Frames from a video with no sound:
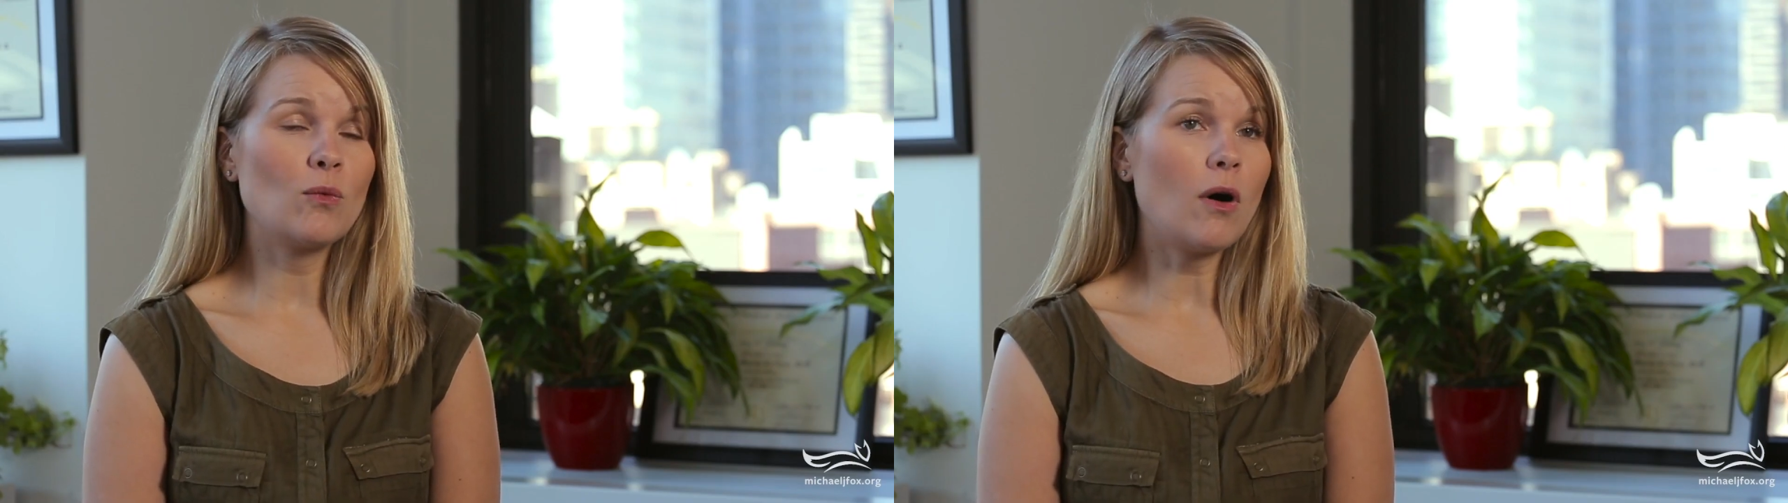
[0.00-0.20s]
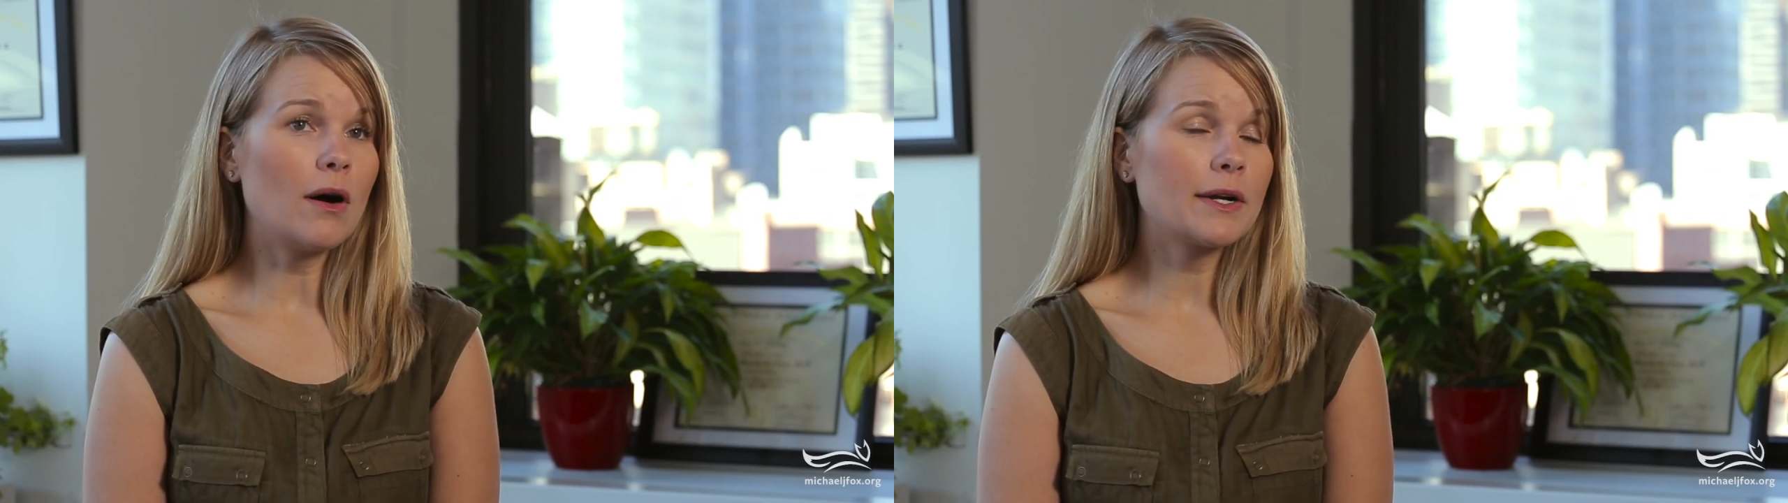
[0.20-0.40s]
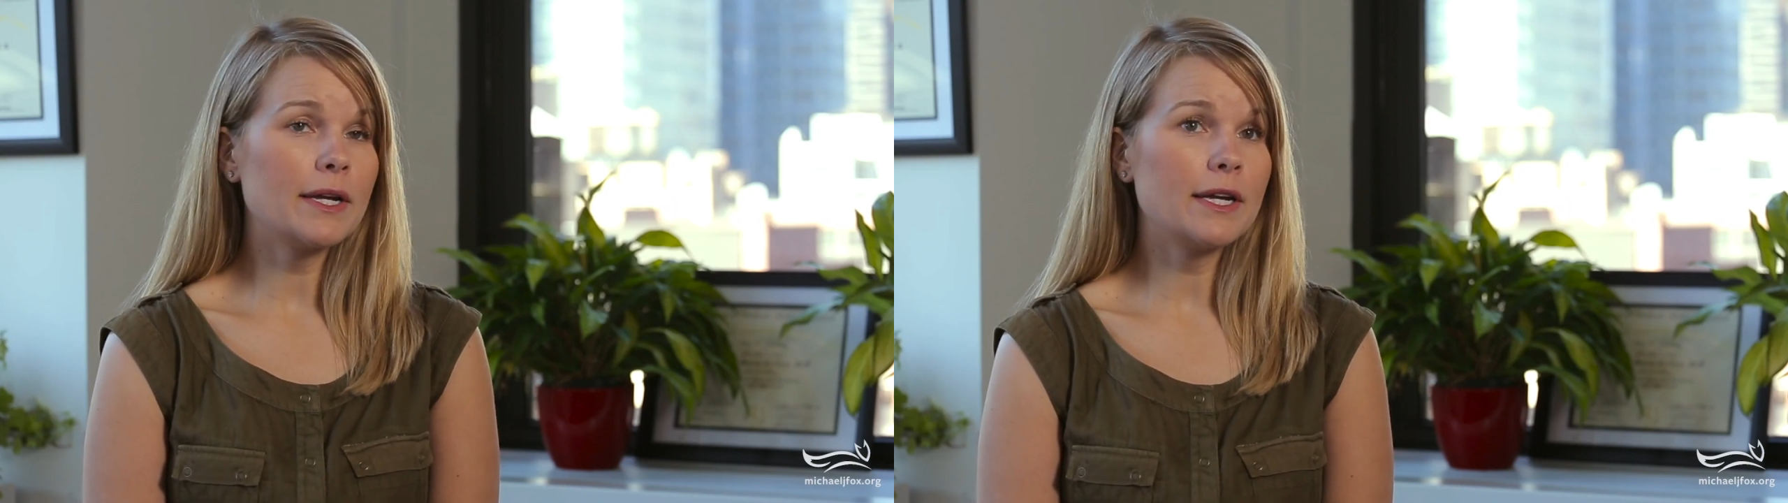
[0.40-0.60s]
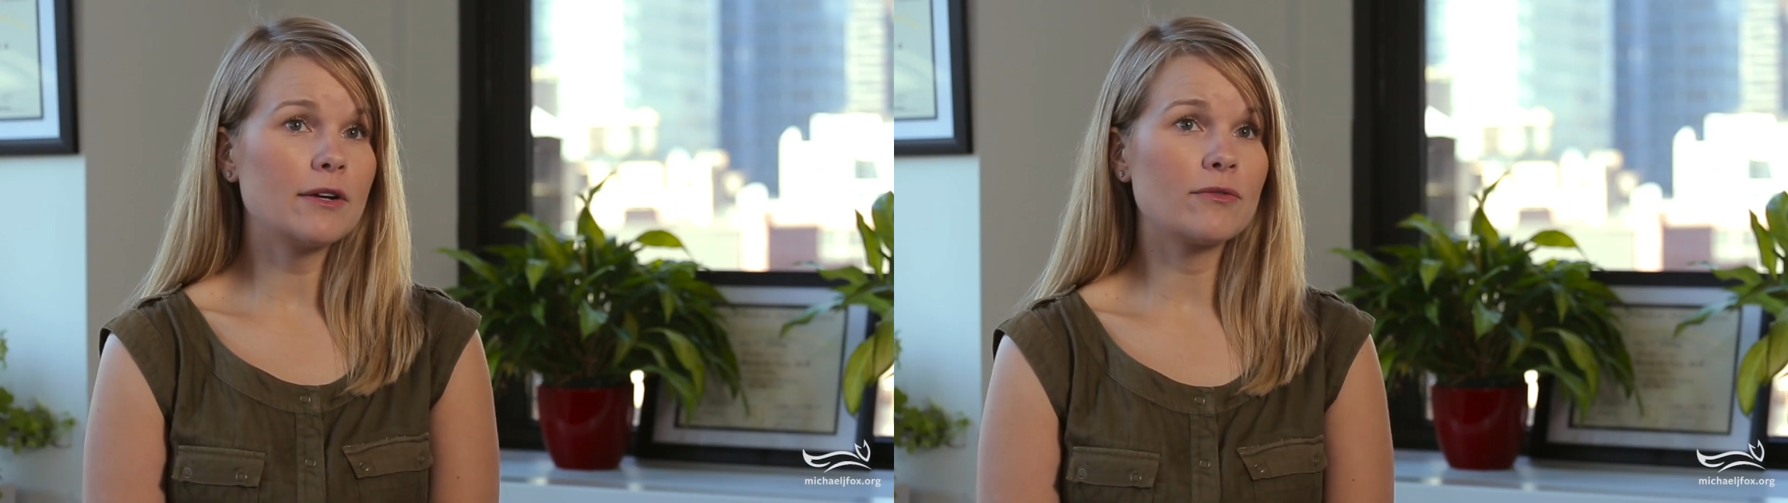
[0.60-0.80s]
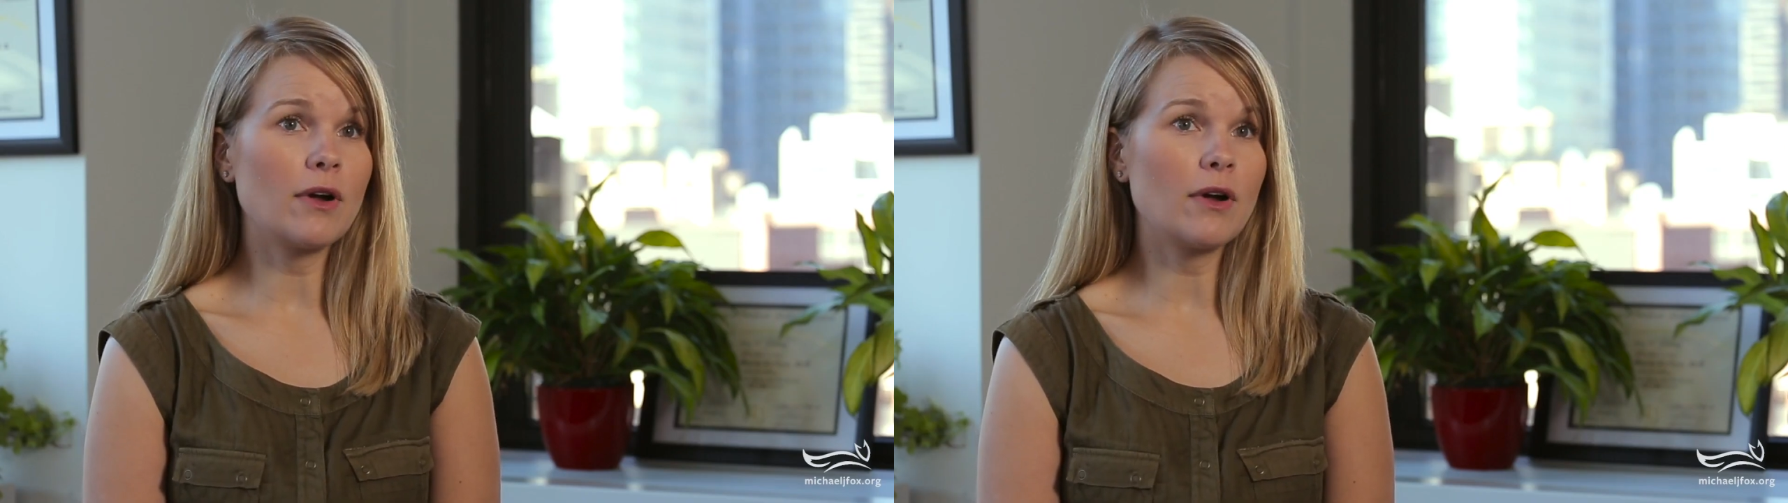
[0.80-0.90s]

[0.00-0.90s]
walking,